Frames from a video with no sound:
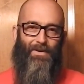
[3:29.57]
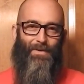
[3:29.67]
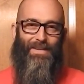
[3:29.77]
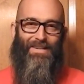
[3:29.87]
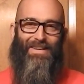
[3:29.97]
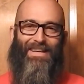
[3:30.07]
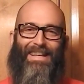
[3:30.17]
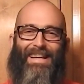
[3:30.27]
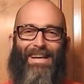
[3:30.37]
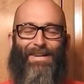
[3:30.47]
When
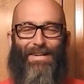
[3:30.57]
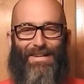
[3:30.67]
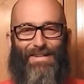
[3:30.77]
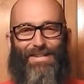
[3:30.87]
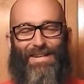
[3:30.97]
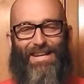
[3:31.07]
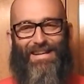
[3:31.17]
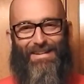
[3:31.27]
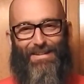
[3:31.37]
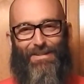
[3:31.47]
you see
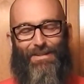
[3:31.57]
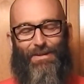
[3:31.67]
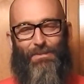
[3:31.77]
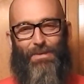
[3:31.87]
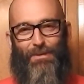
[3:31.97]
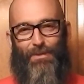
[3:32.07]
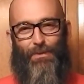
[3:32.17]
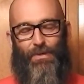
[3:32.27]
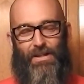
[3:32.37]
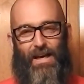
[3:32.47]
it, you'll
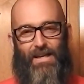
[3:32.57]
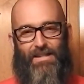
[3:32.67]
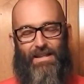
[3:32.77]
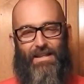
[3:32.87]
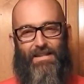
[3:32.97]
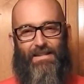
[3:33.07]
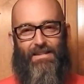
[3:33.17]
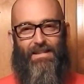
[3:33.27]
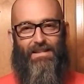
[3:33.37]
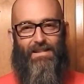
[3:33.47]
realize that
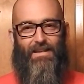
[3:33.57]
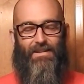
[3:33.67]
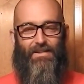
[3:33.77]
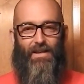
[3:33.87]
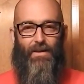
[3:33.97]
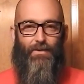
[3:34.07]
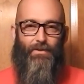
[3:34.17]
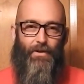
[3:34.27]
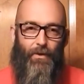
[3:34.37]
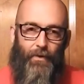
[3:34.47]
it's not to scale.
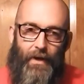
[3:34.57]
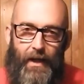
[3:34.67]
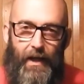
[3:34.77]
So